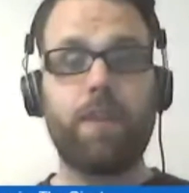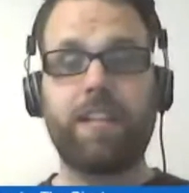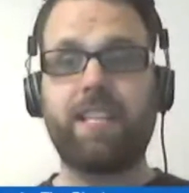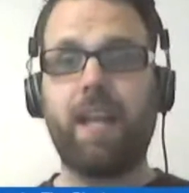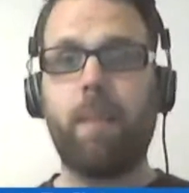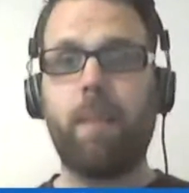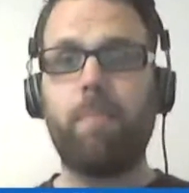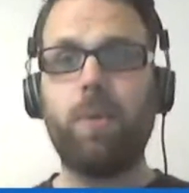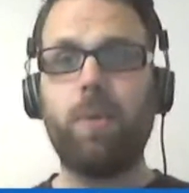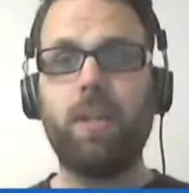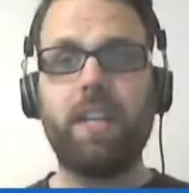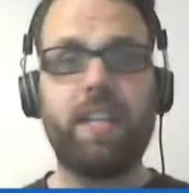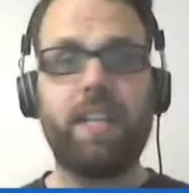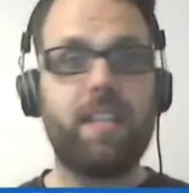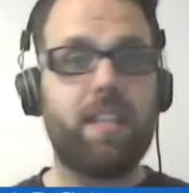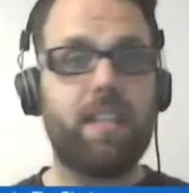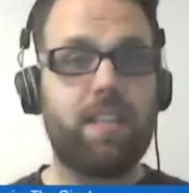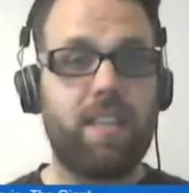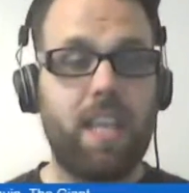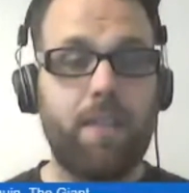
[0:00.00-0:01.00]
For example,
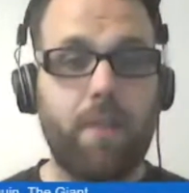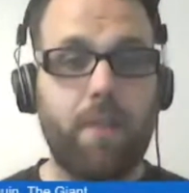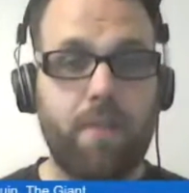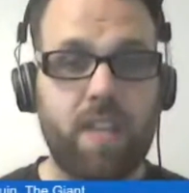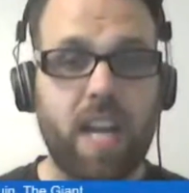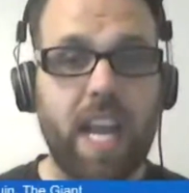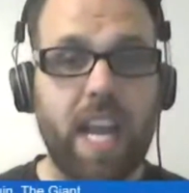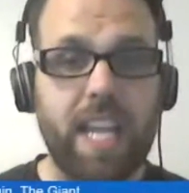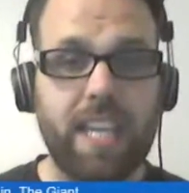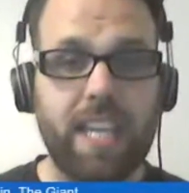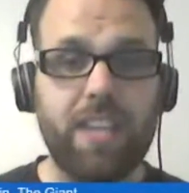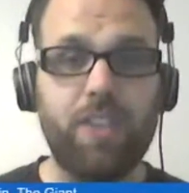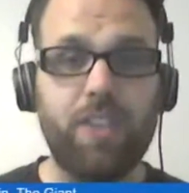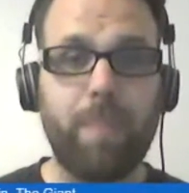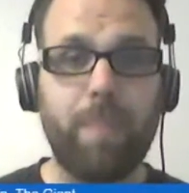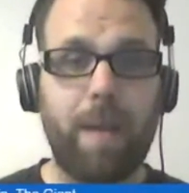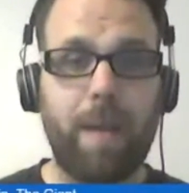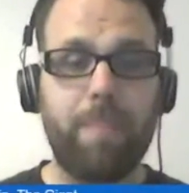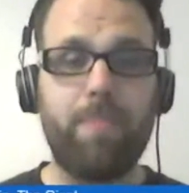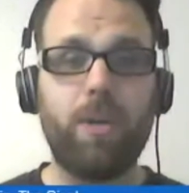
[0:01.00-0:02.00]
in the Thief of the Night
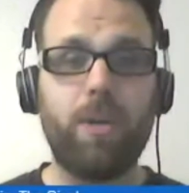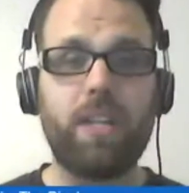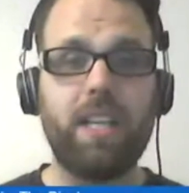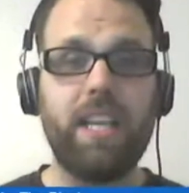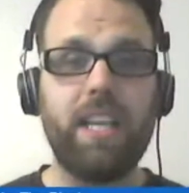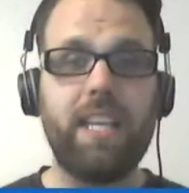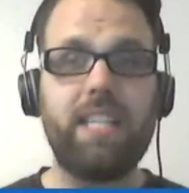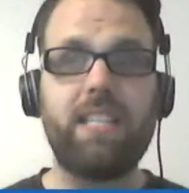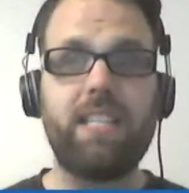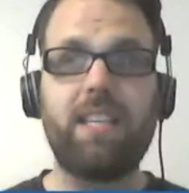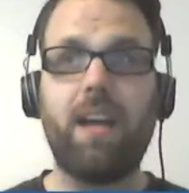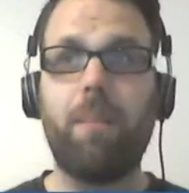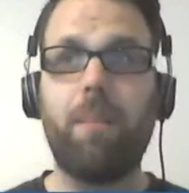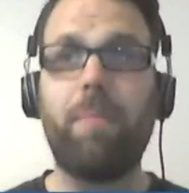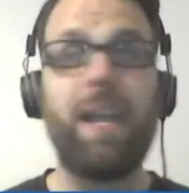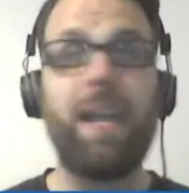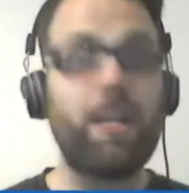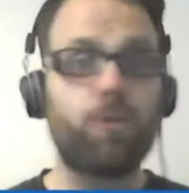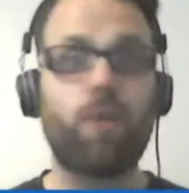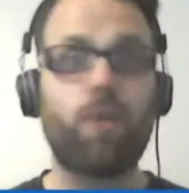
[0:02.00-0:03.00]
Guild, my book is
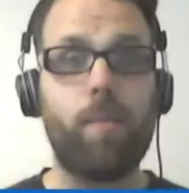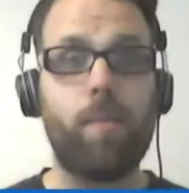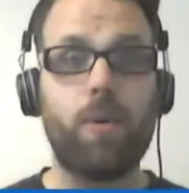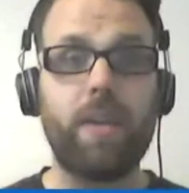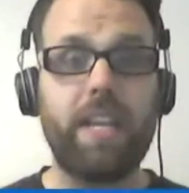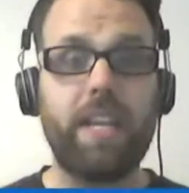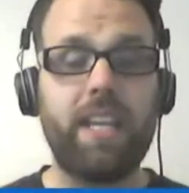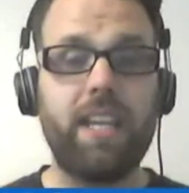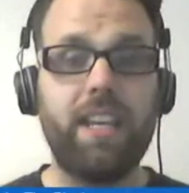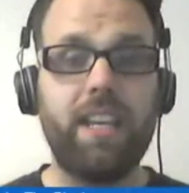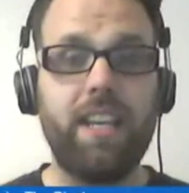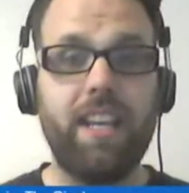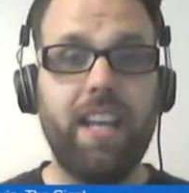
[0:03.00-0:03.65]
a bank robbery.